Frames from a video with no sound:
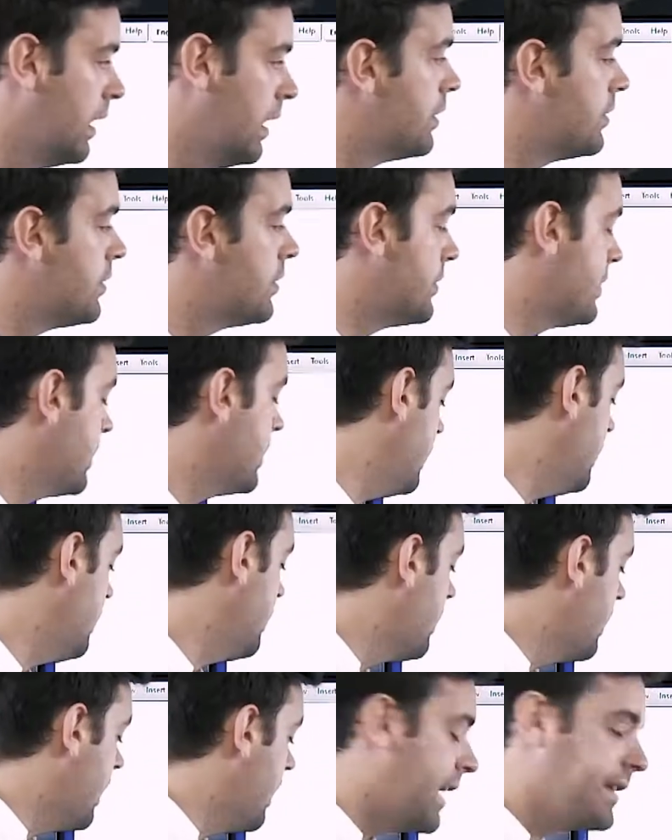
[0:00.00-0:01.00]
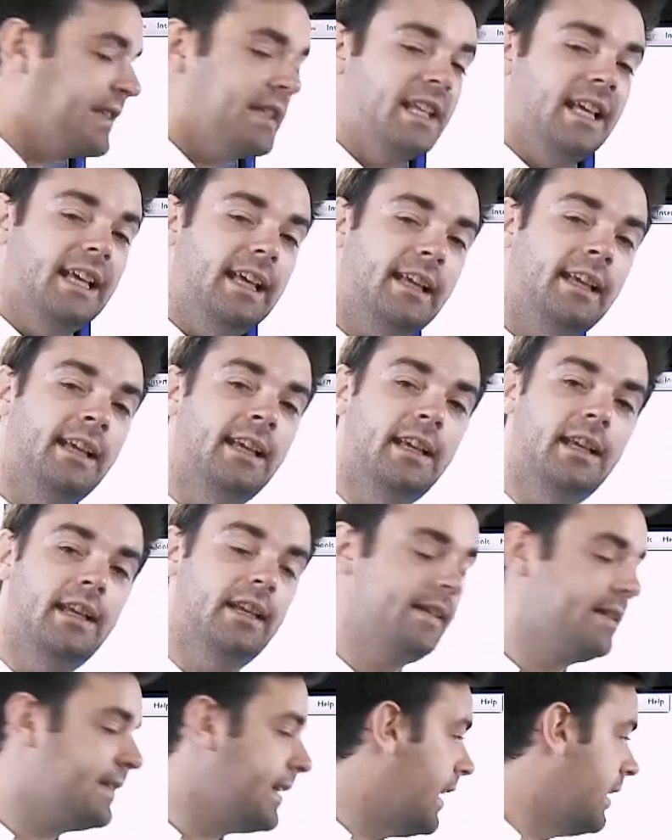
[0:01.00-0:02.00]
So see, has the E
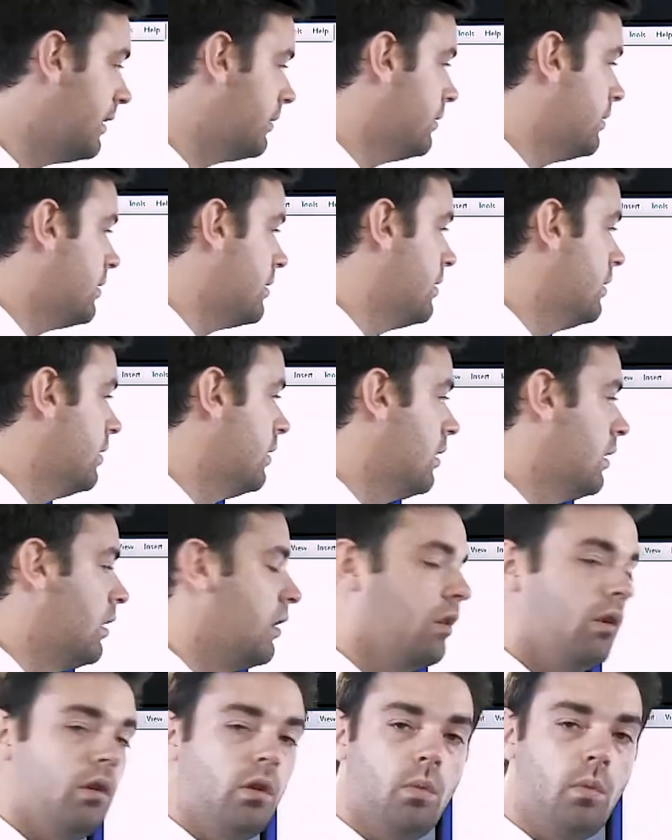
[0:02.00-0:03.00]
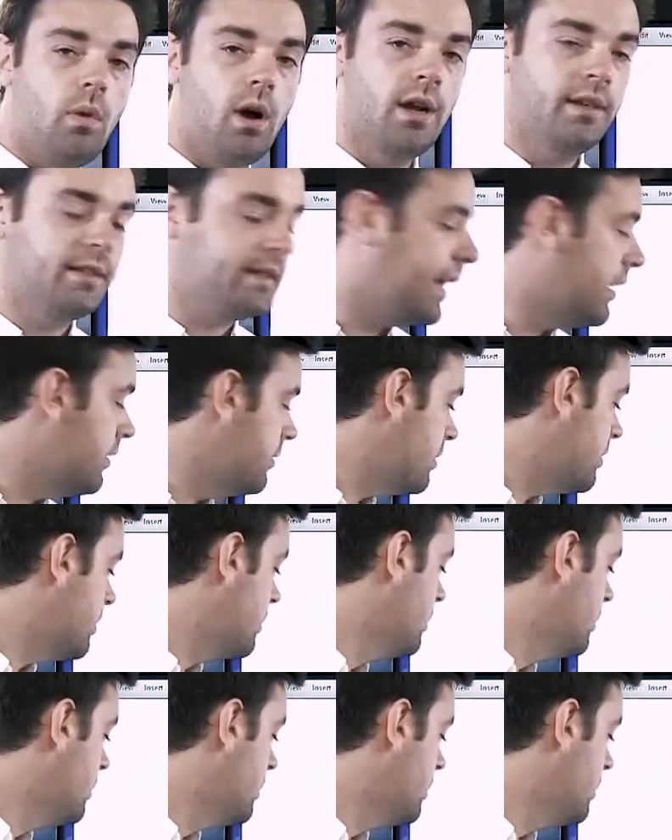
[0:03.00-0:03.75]
sound, not a Y sound.